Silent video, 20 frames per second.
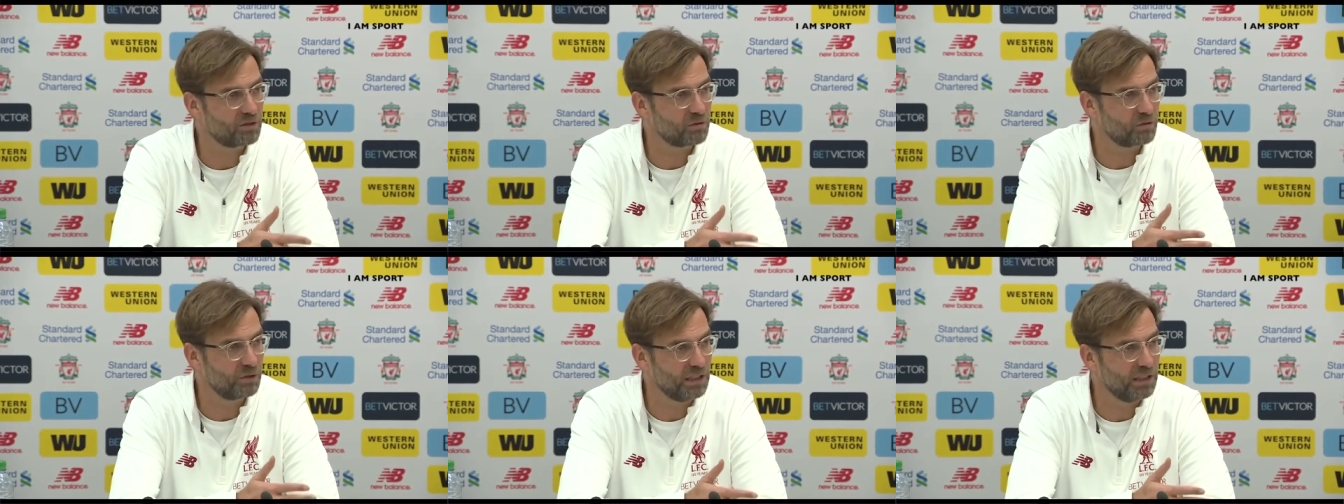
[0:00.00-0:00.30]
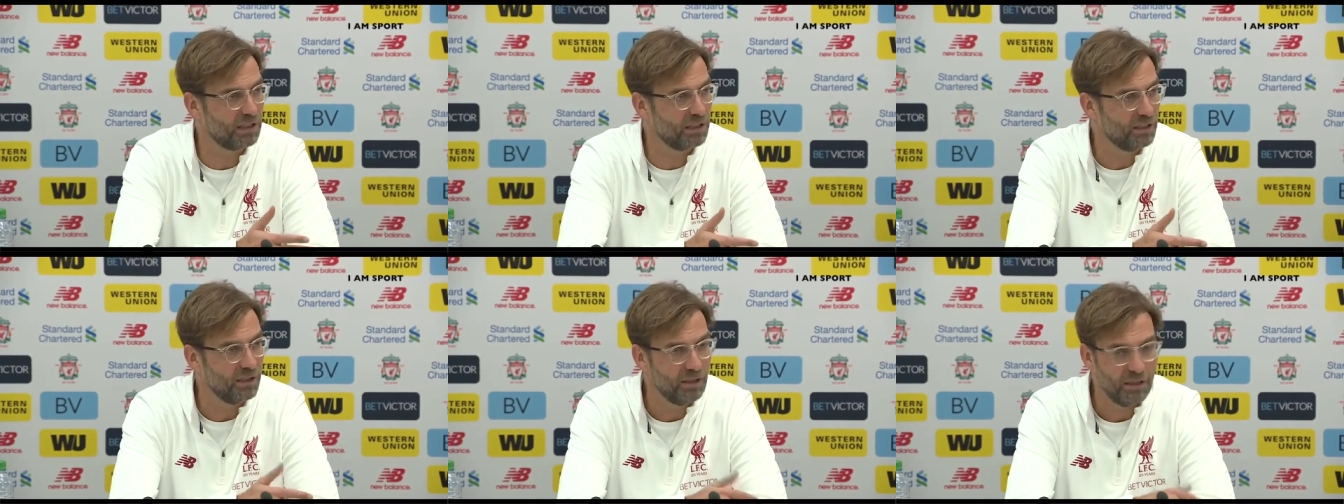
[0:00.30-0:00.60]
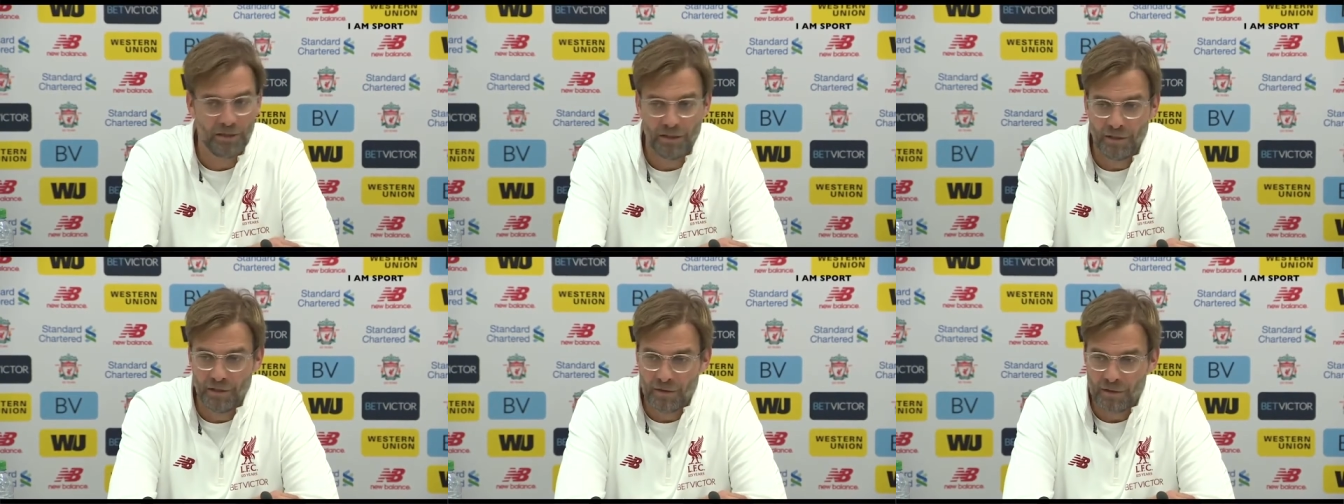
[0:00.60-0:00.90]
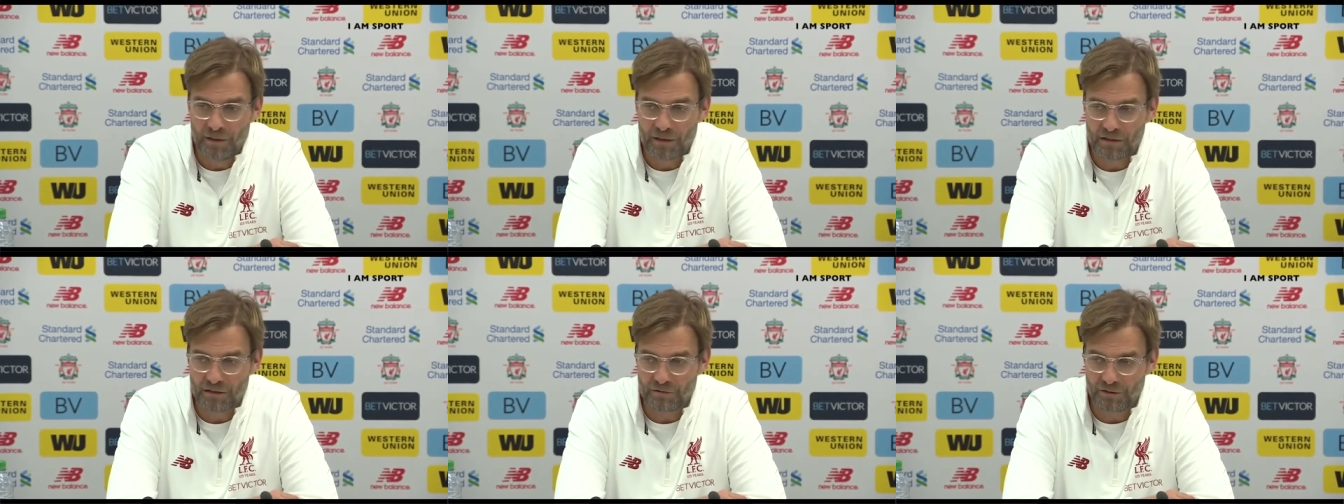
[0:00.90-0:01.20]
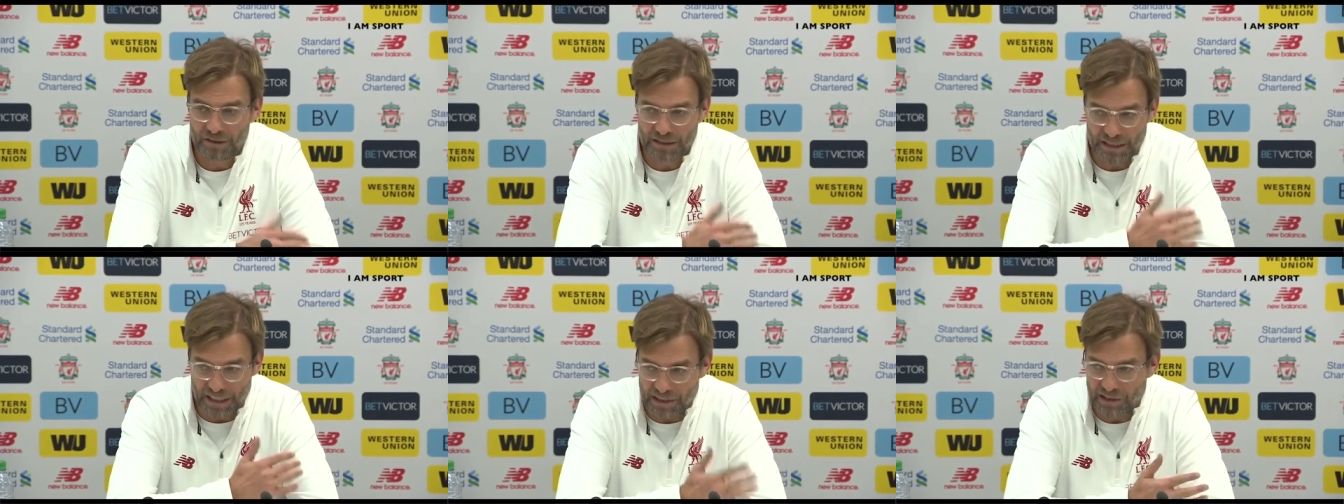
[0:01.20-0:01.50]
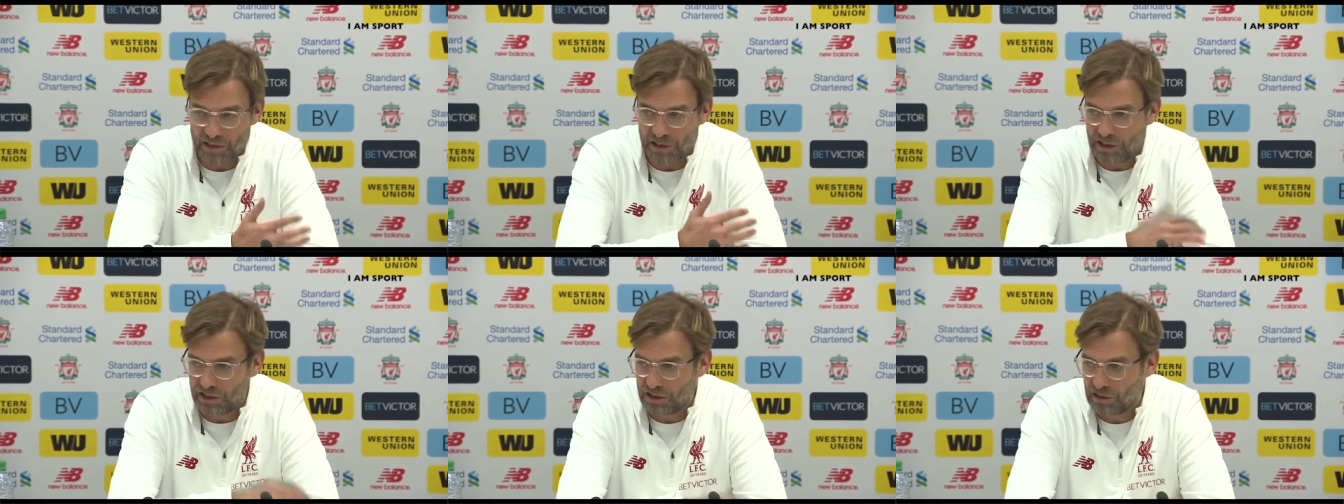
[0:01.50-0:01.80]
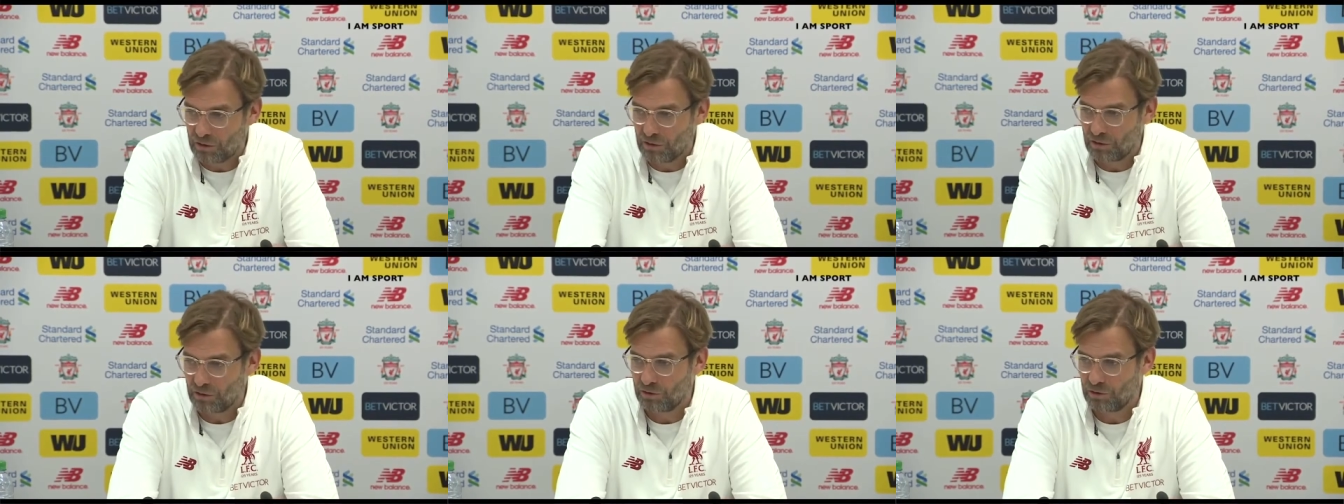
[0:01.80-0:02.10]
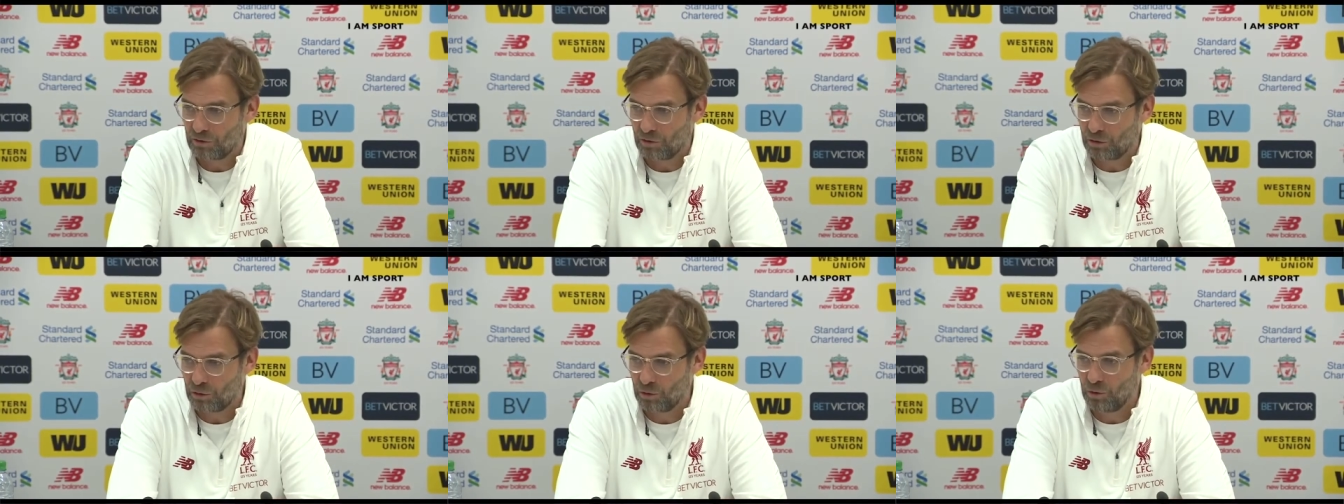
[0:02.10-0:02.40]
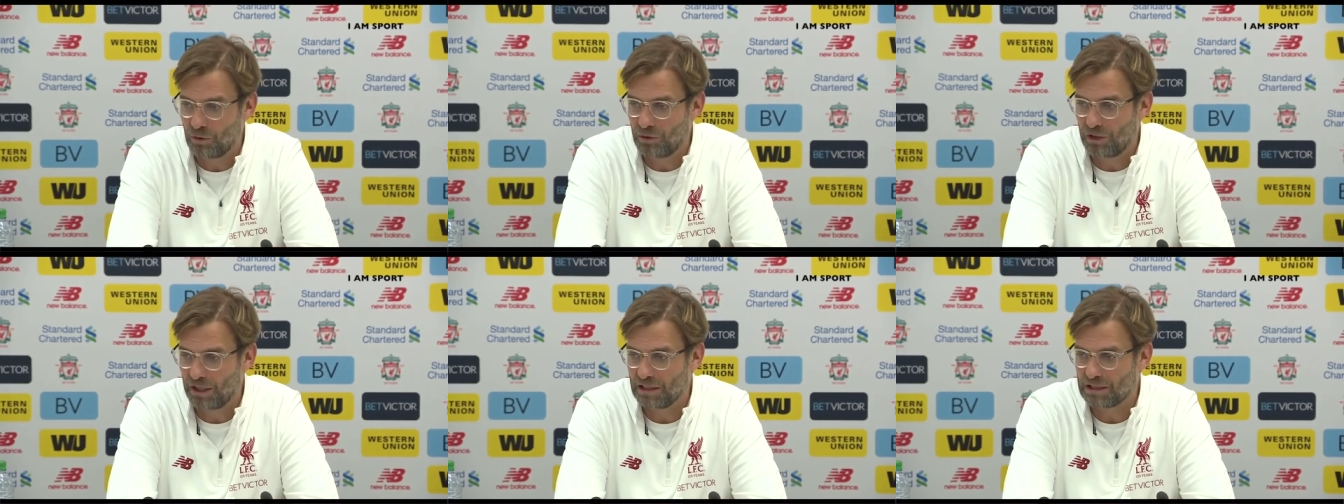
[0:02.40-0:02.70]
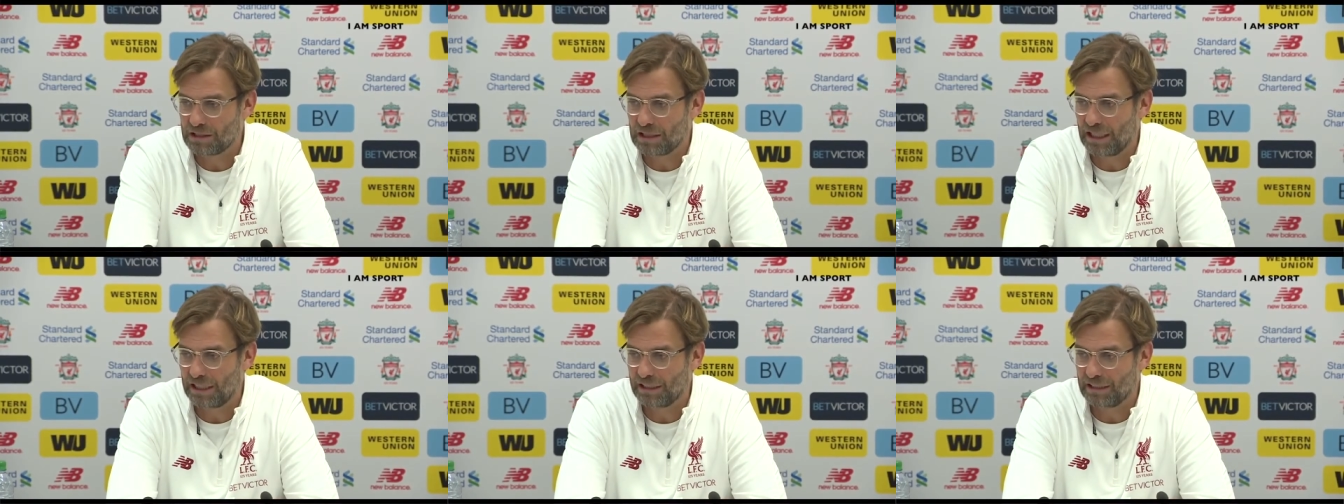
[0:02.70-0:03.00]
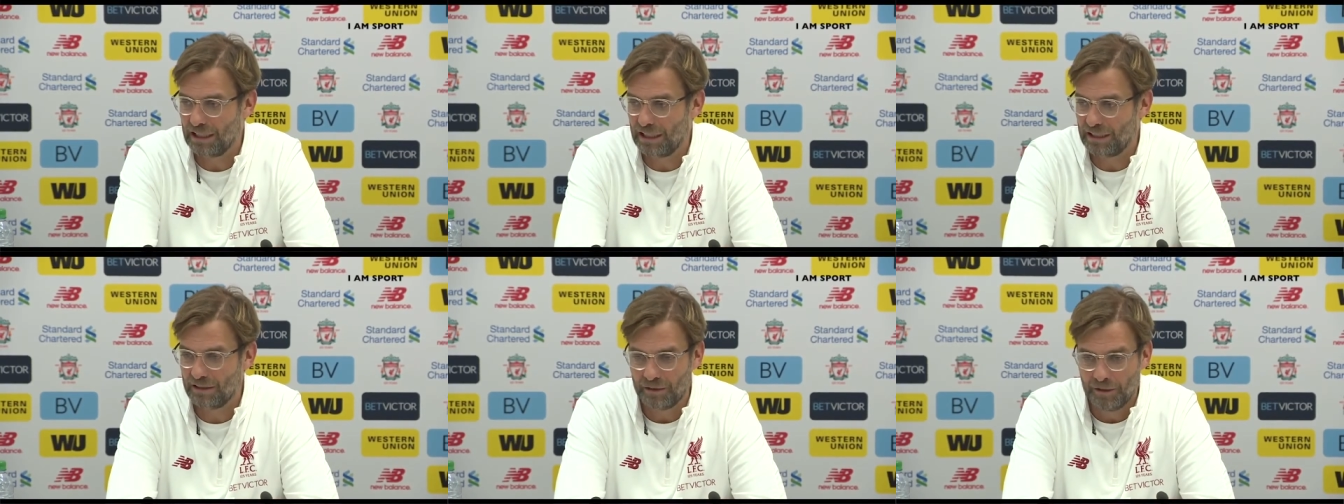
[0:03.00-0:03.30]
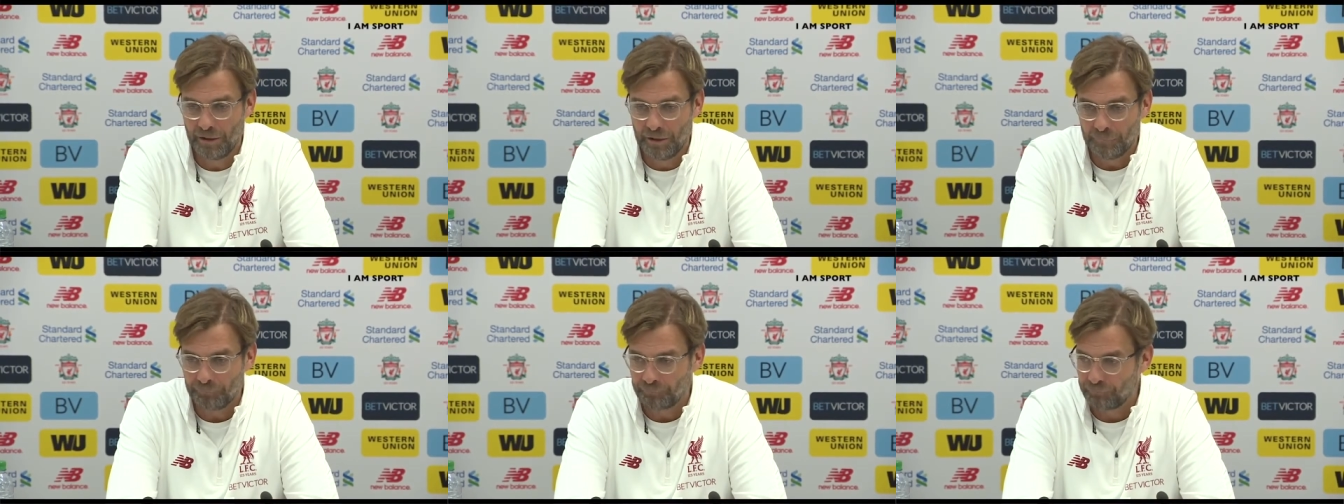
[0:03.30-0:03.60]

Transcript: it's fantastic to do things like that.